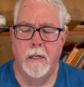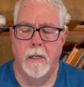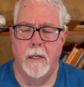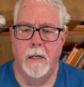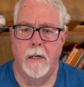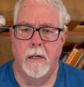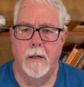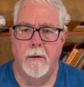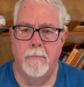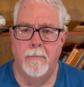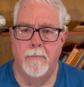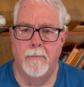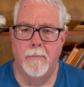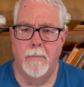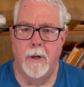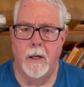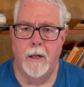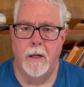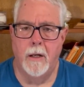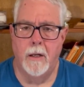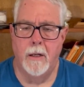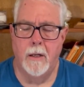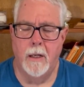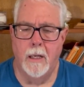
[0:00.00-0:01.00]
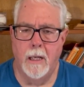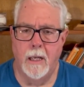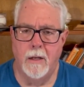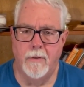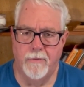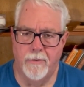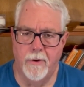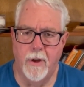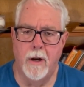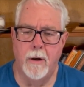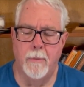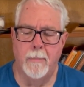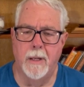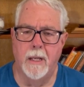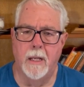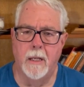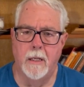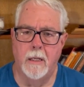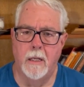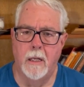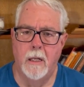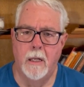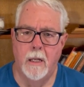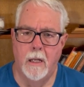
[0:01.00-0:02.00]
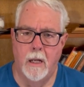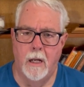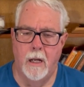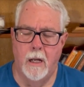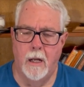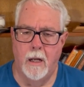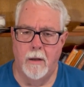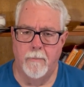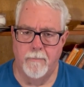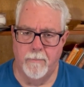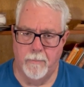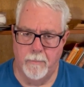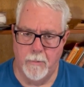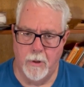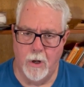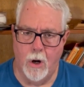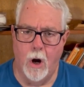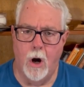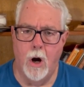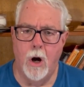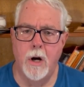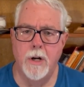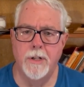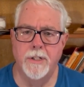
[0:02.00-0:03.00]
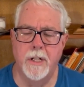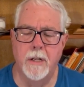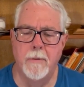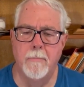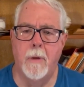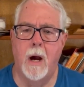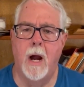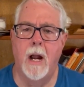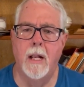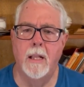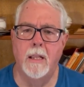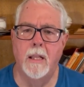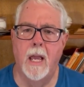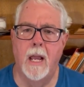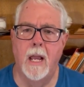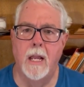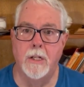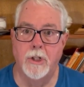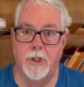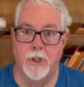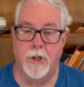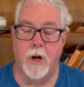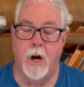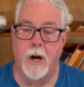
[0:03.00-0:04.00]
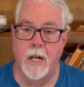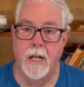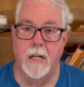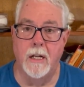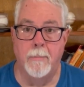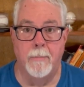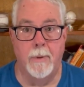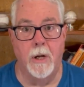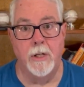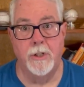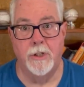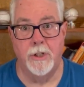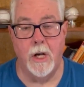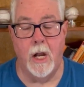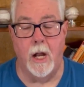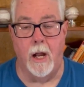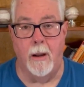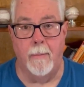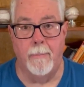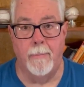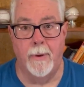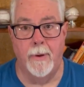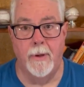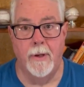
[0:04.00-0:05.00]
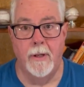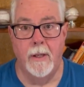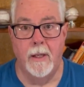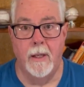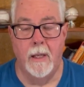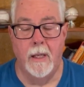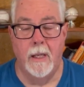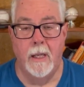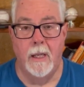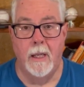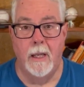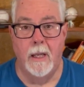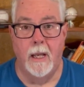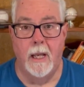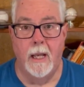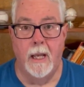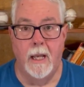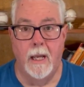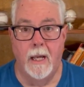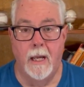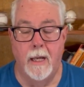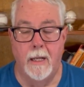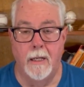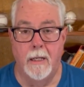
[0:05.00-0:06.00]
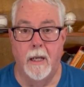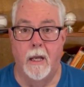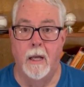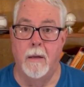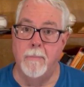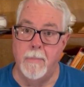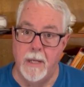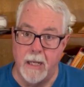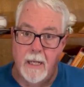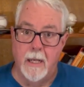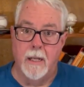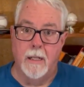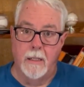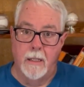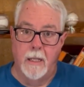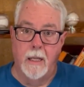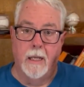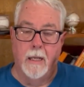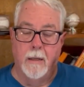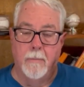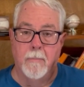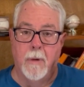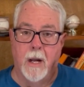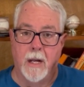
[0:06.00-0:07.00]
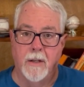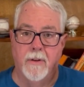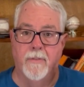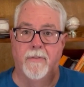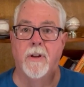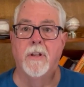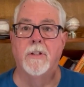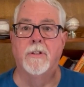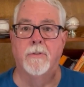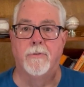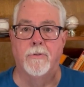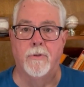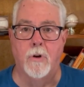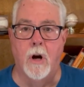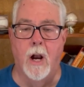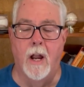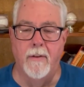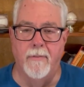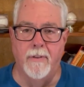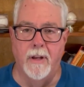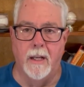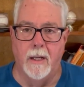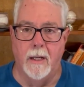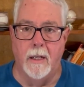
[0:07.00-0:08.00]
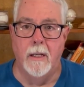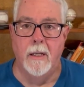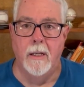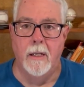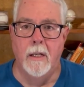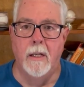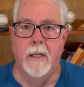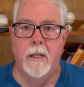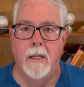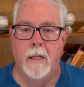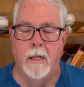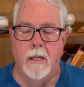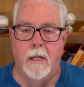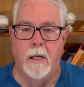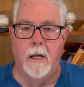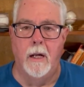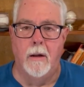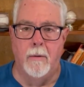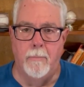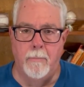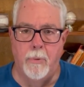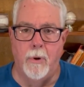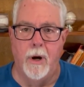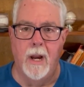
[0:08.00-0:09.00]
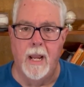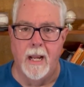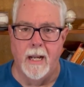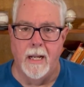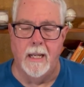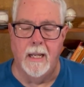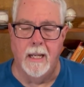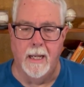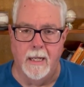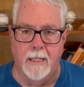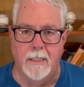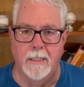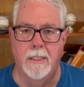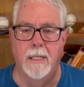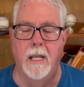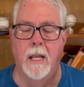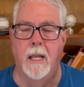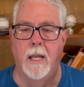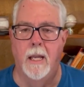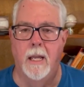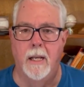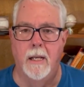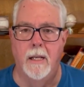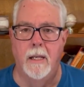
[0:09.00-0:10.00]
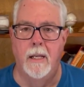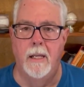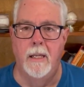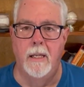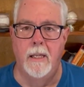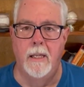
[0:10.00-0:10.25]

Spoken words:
in front of me, cars in my lane starting to bunch up. And immediately my defensive driving brain kicks in.